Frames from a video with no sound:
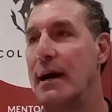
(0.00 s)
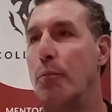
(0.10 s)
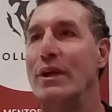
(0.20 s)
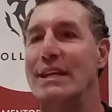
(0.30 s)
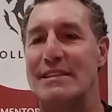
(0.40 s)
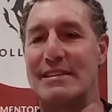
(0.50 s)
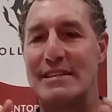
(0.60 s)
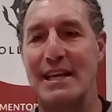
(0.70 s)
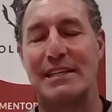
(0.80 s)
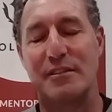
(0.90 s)
We did
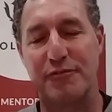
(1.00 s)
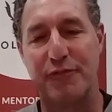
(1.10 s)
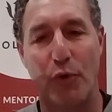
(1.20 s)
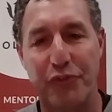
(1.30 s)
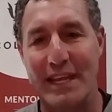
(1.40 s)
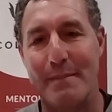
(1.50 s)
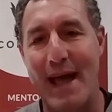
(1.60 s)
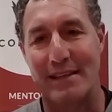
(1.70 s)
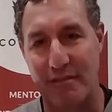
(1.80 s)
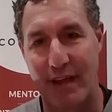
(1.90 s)
6 full team
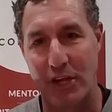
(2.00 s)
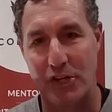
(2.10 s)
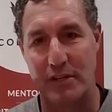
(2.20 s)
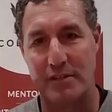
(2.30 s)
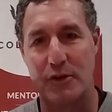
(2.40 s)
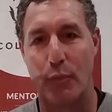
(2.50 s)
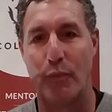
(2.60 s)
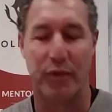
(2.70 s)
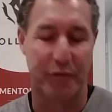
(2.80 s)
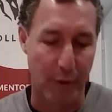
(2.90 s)
activations.
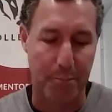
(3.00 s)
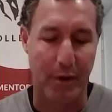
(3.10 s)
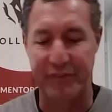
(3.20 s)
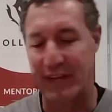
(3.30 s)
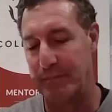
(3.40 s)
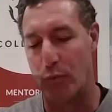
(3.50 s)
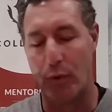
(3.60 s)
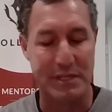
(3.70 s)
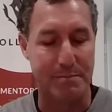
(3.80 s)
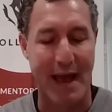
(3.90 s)
So the football team, the
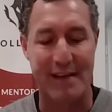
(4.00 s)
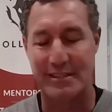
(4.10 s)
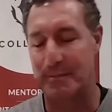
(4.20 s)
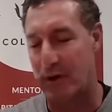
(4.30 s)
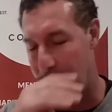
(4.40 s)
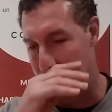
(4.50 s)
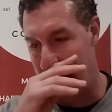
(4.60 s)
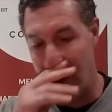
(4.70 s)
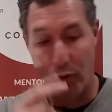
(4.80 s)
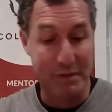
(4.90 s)
women's basketball,
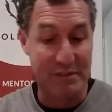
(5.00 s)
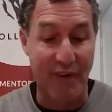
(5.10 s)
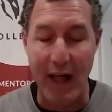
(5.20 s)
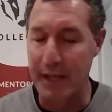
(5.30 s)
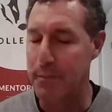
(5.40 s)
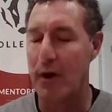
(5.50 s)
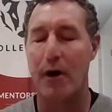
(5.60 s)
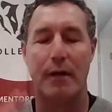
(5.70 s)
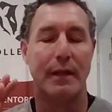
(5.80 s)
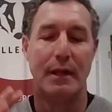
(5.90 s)
women's
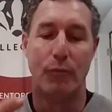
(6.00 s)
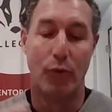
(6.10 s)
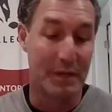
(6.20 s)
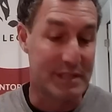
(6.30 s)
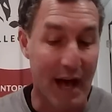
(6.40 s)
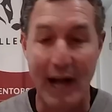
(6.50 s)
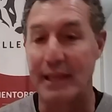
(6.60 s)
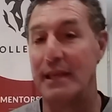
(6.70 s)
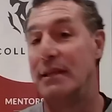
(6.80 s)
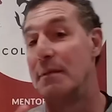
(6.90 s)
volleyball, women's
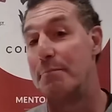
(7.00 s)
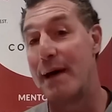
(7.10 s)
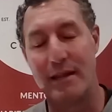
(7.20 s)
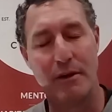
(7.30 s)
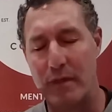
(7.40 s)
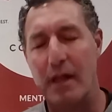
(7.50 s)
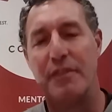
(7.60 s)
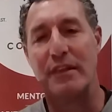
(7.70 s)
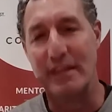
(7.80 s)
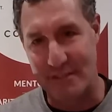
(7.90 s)
hockey, the
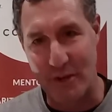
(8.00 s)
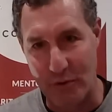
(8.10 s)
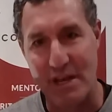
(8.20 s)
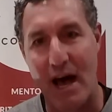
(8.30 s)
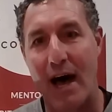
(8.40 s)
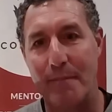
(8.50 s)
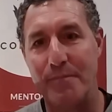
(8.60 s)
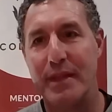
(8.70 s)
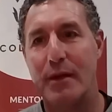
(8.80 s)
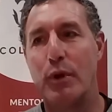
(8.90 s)
list goes
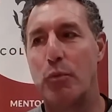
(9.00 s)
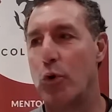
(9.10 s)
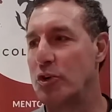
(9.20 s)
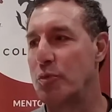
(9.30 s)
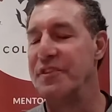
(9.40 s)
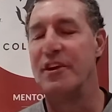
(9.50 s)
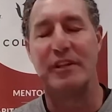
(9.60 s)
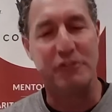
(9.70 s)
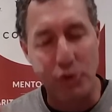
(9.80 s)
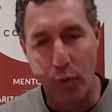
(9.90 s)
on. We worked with
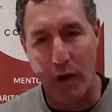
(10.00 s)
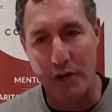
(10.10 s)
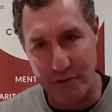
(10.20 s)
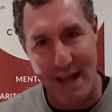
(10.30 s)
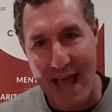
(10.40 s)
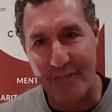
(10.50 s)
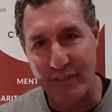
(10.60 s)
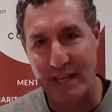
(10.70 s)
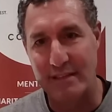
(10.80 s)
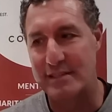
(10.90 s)
nearly 200
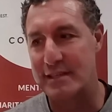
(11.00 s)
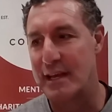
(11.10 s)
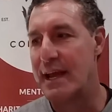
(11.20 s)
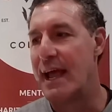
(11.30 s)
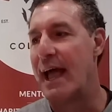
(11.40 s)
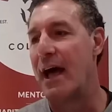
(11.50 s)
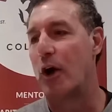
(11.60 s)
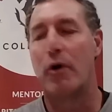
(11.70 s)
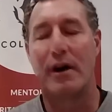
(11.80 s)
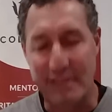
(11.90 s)
athletes
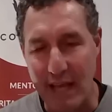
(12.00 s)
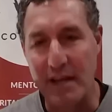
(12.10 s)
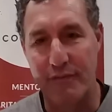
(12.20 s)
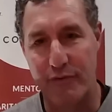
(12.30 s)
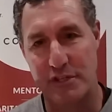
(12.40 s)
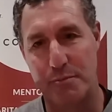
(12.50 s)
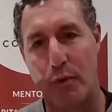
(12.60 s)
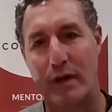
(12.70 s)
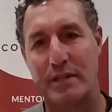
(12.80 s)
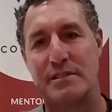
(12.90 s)
across 10 different
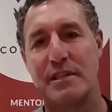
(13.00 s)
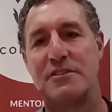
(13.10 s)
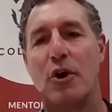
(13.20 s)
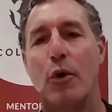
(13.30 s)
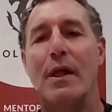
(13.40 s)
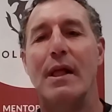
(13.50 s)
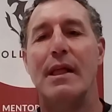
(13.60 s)
sports. And so,